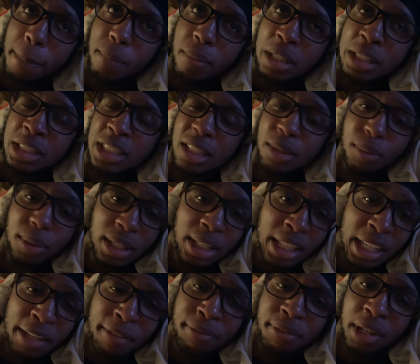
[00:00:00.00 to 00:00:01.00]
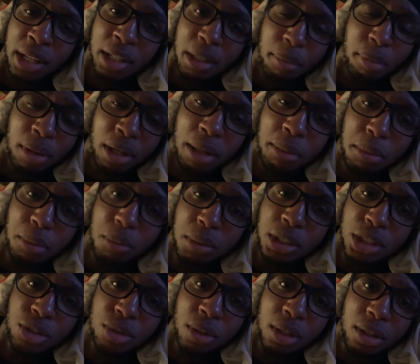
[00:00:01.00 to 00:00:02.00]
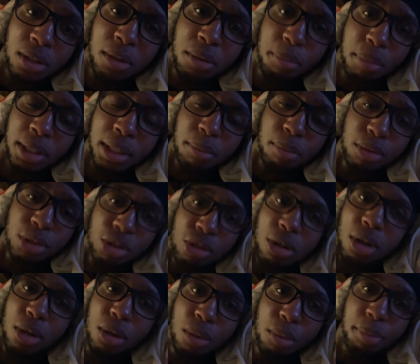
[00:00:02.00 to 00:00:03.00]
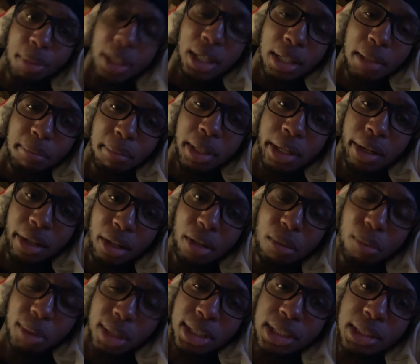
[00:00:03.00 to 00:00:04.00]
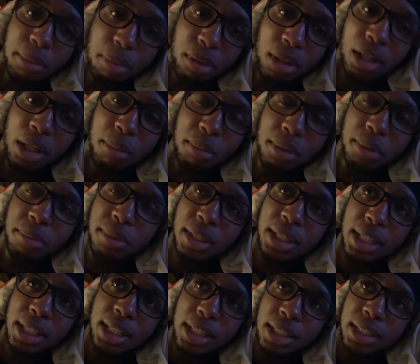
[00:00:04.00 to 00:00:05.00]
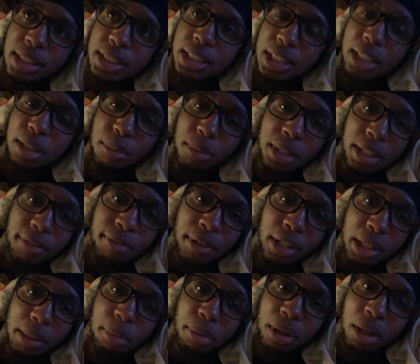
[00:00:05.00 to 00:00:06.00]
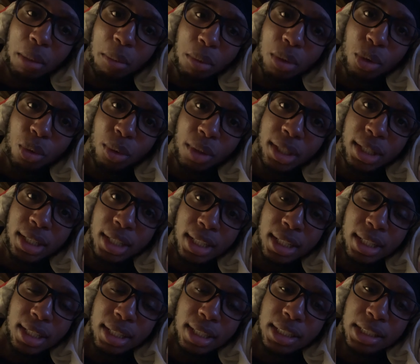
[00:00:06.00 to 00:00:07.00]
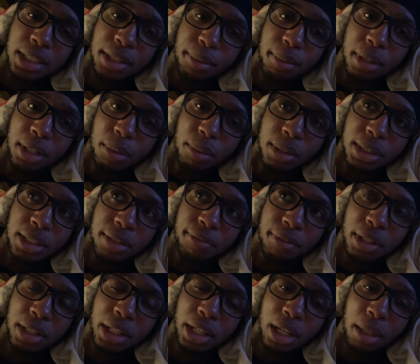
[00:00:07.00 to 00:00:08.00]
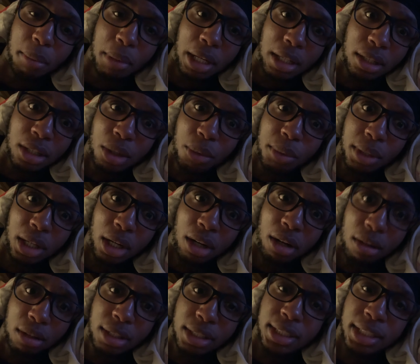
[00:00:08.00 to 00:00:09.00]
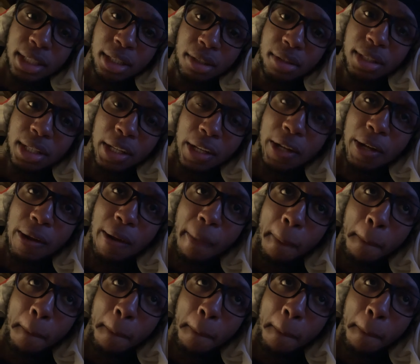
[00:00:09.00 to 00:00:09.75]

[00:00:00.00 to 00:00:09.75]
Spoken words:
She really ain't found a problem with Dro, but Dro being married was the problem. She didn't really find a problem with Quentin other than she really wasn't feeling him, and I thought we all could tell that.